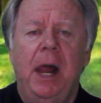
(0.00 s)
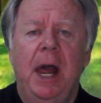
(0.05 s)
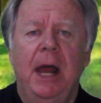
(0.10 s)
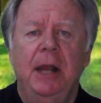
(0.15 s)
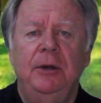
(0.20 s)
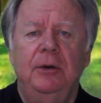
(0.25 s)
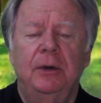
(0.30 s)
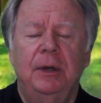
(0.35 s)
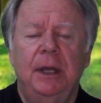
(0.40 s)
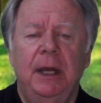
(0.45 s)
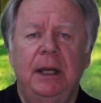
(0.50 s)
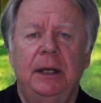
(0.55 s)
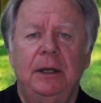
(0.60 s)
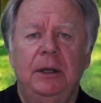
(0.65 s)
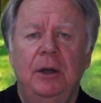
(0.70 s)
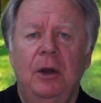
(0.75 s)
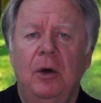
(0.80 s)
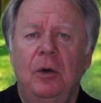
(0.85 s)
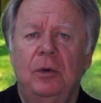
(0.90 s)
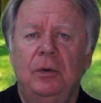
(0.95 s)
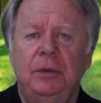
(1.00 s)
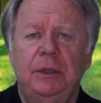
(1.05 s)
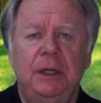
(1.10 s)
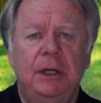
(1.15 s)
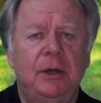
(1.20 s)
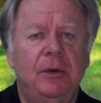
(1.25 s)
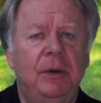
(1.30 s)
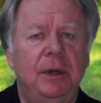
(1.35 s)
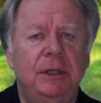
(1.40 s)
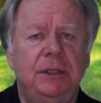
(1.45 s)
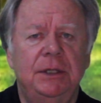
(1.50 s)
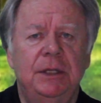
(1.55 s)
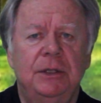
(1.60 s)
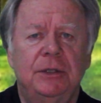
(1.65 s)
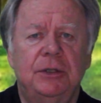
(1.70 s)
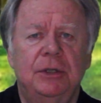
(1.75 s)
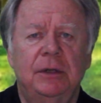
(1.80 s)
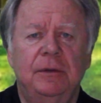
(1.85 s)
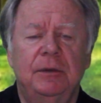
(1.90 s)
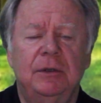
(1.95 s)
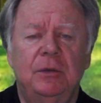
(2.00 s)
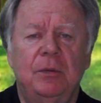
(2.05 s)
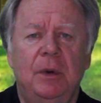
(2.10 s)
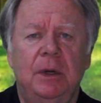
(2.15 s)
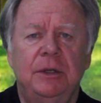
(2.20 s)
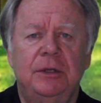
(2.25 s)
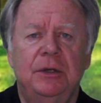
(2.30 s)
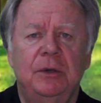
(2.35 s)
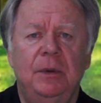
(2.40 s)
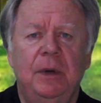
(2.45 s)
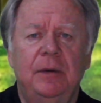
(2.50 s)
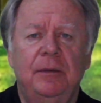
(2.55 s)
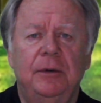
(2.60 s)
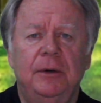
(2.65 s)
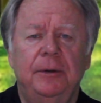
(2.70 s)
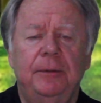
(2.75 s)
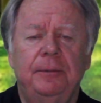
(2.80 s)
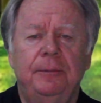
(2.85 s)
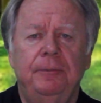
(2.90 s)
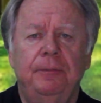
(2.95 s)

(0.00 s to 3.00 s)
and you'll get no decrease in service whatsoever.